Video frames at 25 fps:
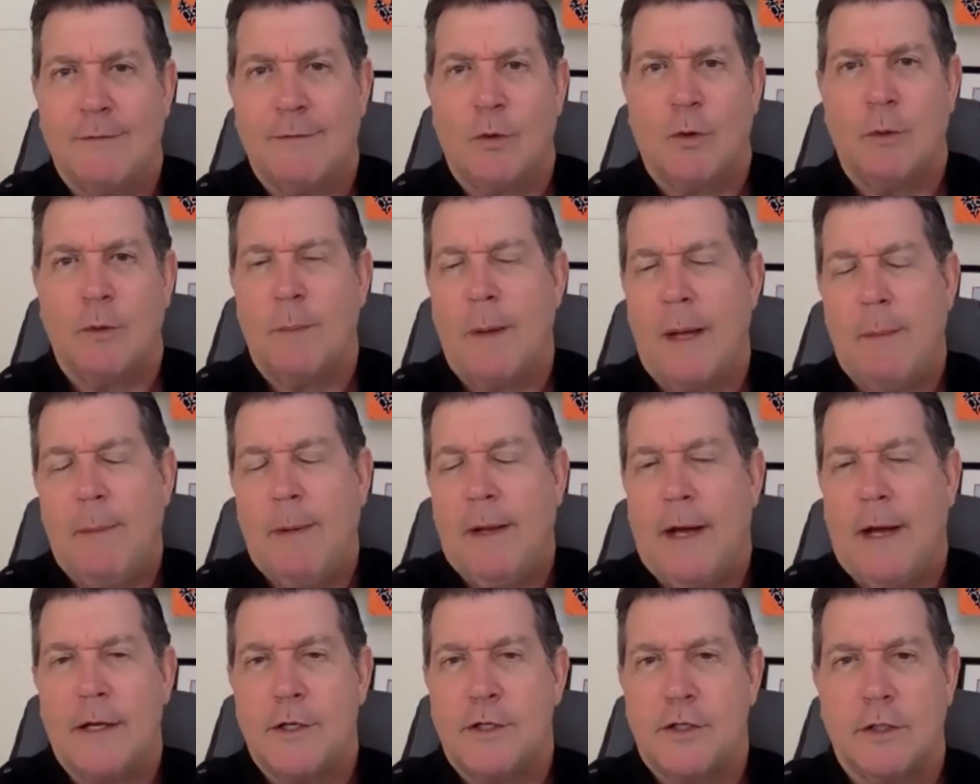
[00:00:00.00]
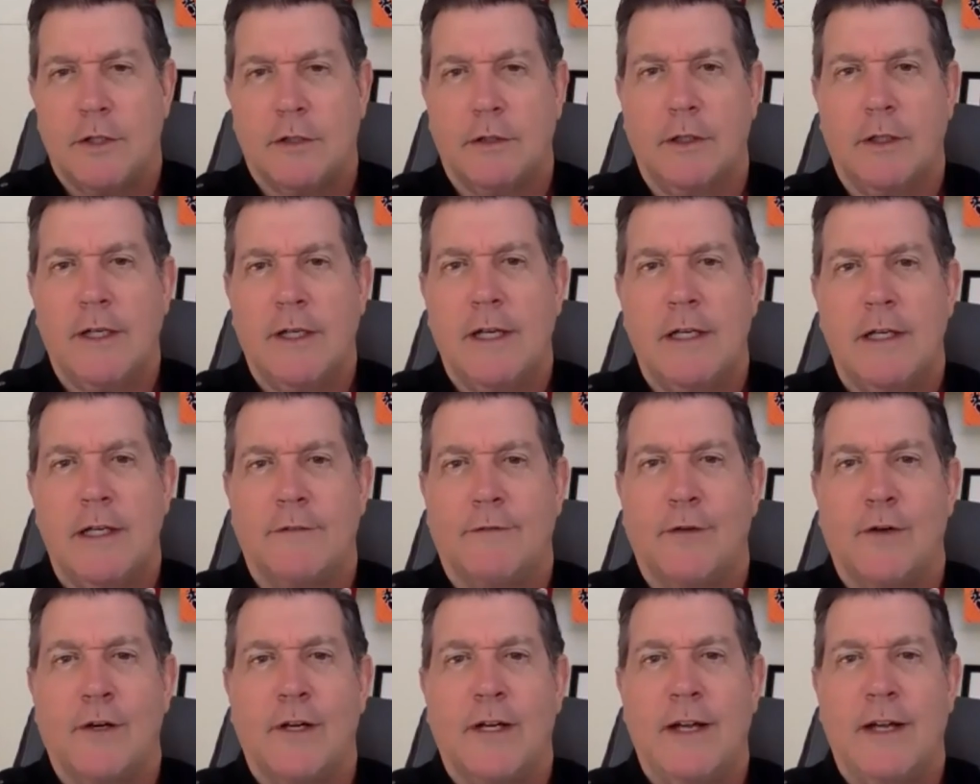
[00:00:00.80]
well, maybe I should look into
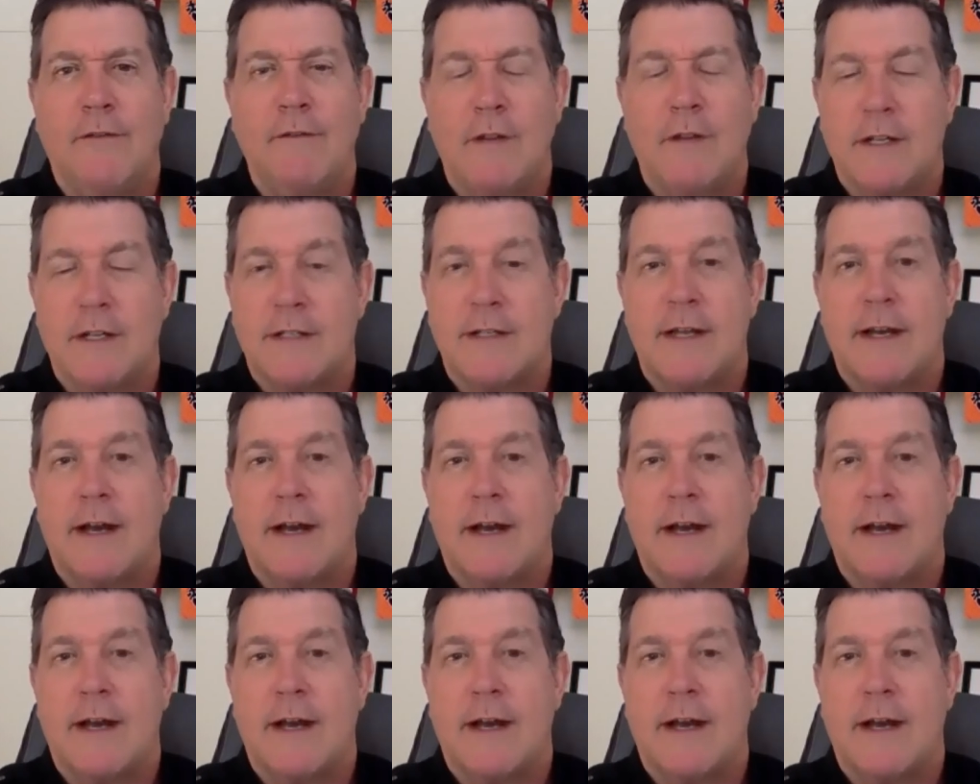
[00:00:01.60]
forgiveness.